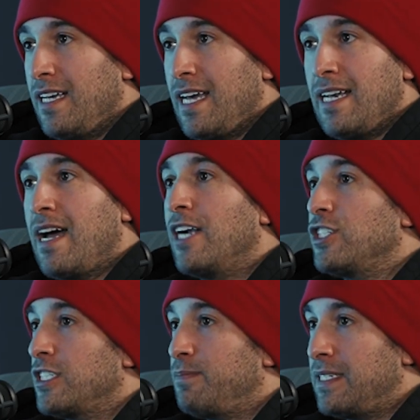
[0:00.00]
And not
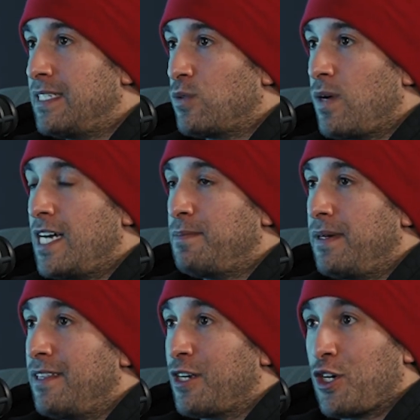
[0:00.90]
just business-wise,
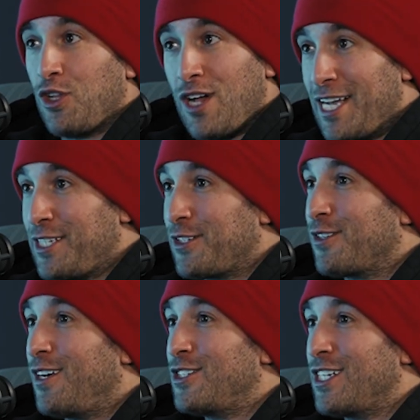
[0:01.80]
but their clients are
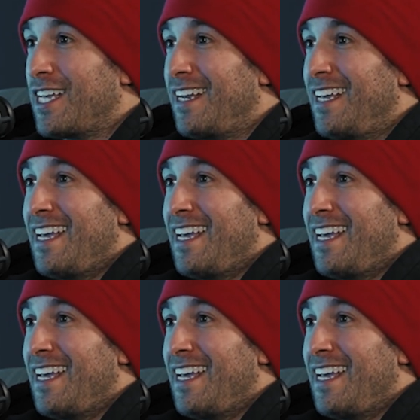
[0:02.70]
crushing it,